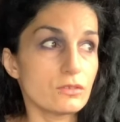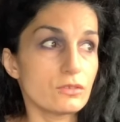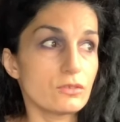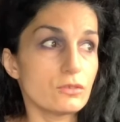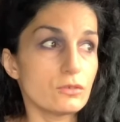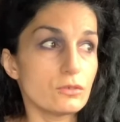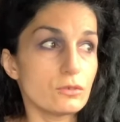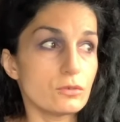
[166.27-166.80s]

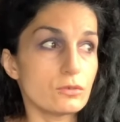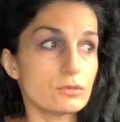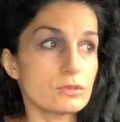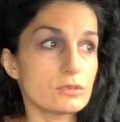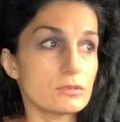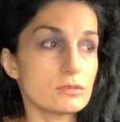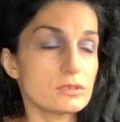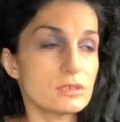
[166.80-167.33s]
you're
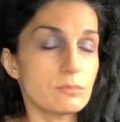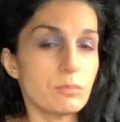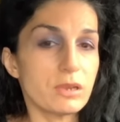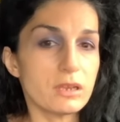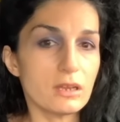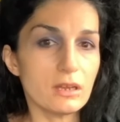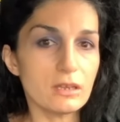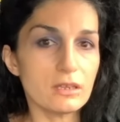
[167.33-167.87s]

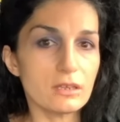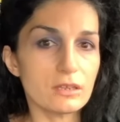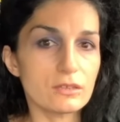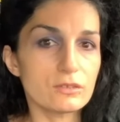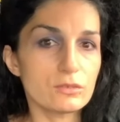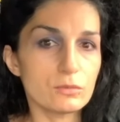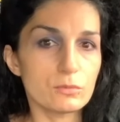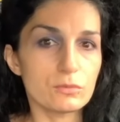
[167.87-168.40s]
supplying
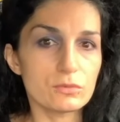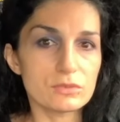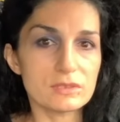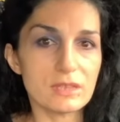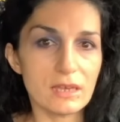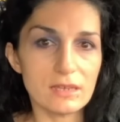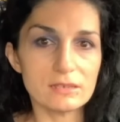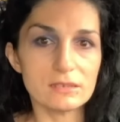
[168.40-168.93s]
towards
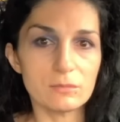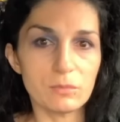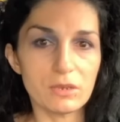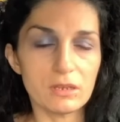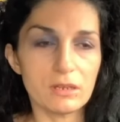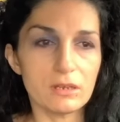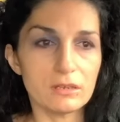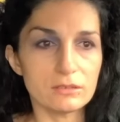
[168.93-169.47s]
their
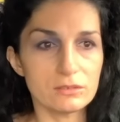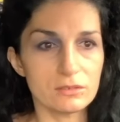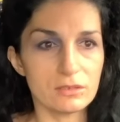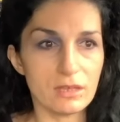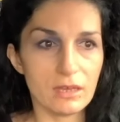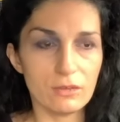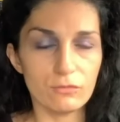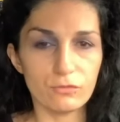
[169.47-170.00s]
supply, to
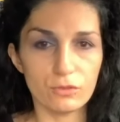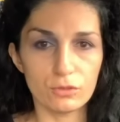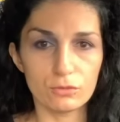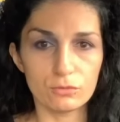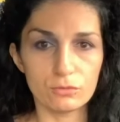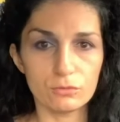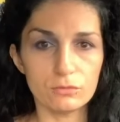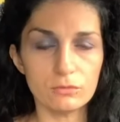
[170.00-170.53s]
their
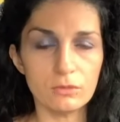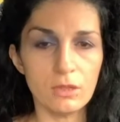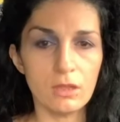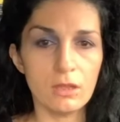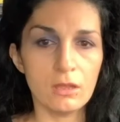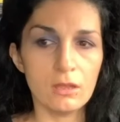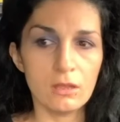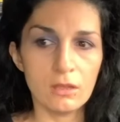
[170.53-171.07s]
fuel,
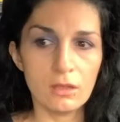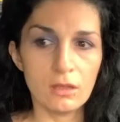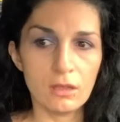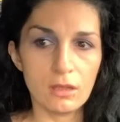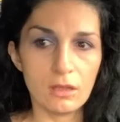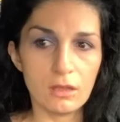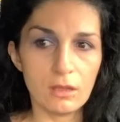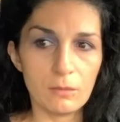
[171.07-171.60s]

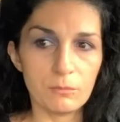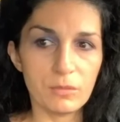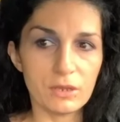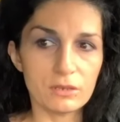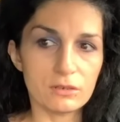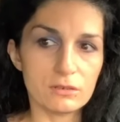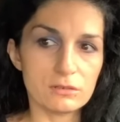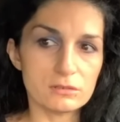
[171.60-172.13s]
but
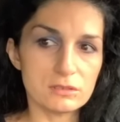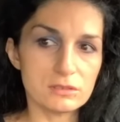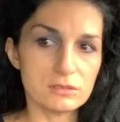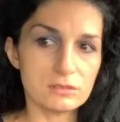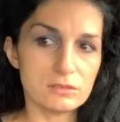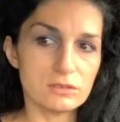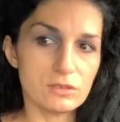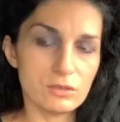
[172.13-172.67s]
not
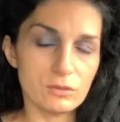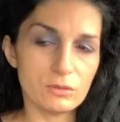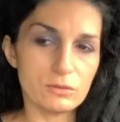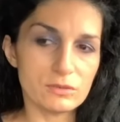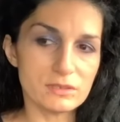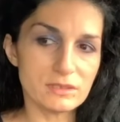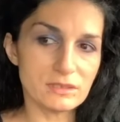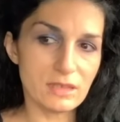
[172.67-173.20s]
to
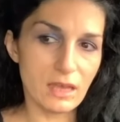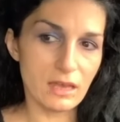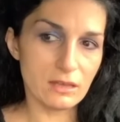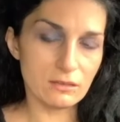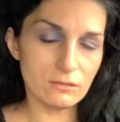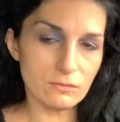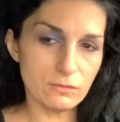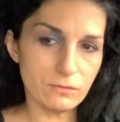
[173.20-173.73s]

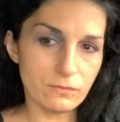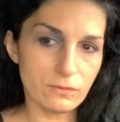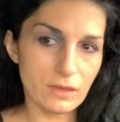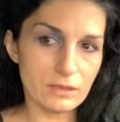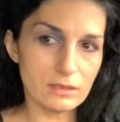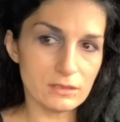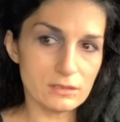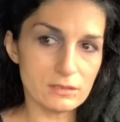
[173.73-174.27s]
yourself.
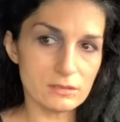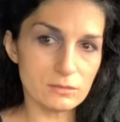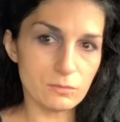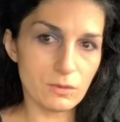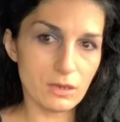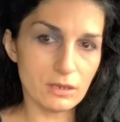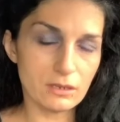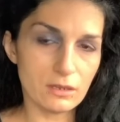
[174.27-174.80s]
And this is
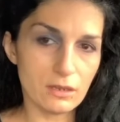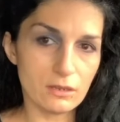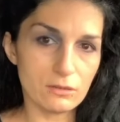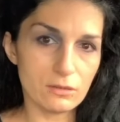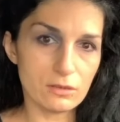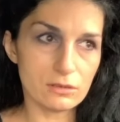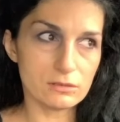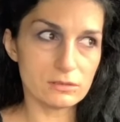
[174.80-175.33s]
why no
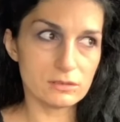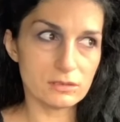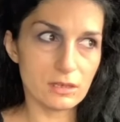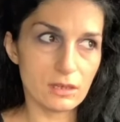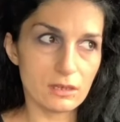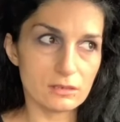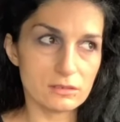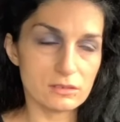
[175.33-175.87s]

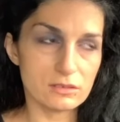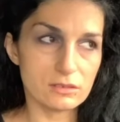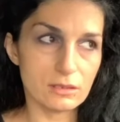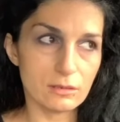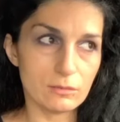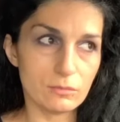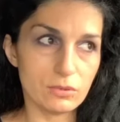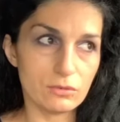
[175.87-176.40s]
contact is so
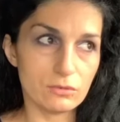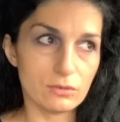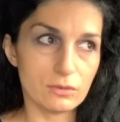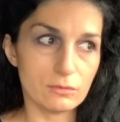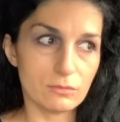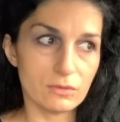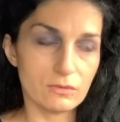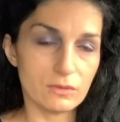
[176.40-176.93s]

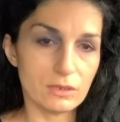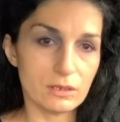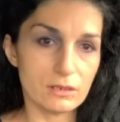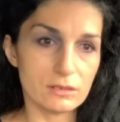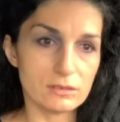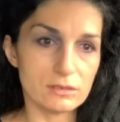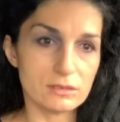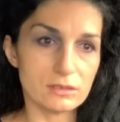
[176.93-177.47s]
important with a
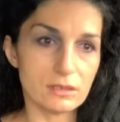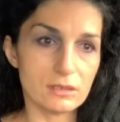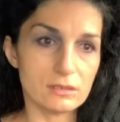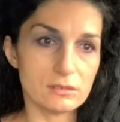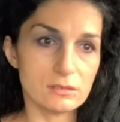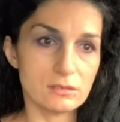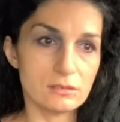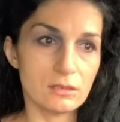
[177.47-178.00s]

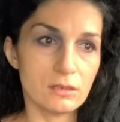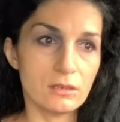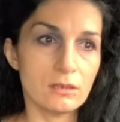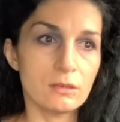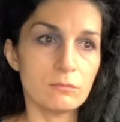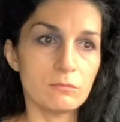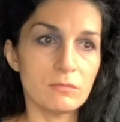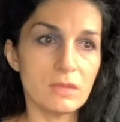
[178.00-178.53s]
narcissist.
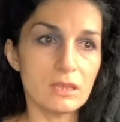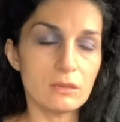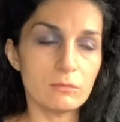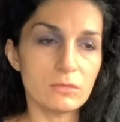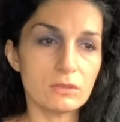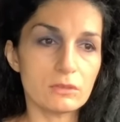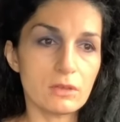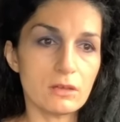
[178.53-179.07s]

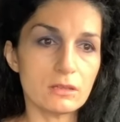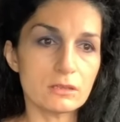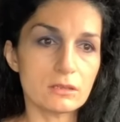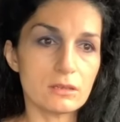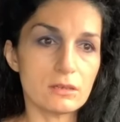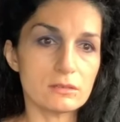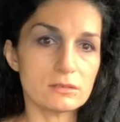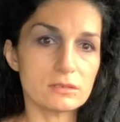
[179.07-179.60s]
Minimal
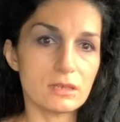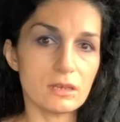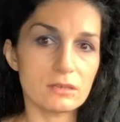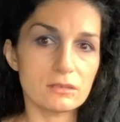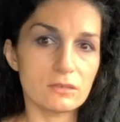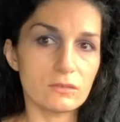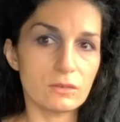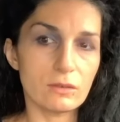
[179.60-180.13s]

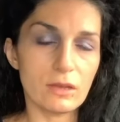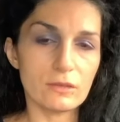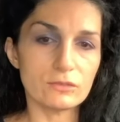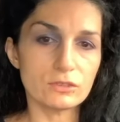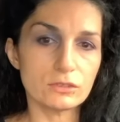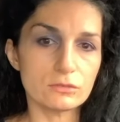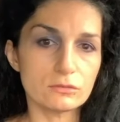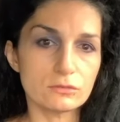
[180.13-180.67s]
contact if you have
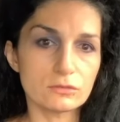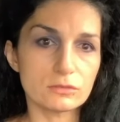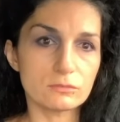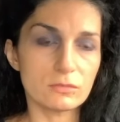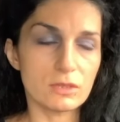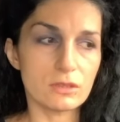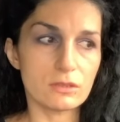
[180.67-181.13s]
children with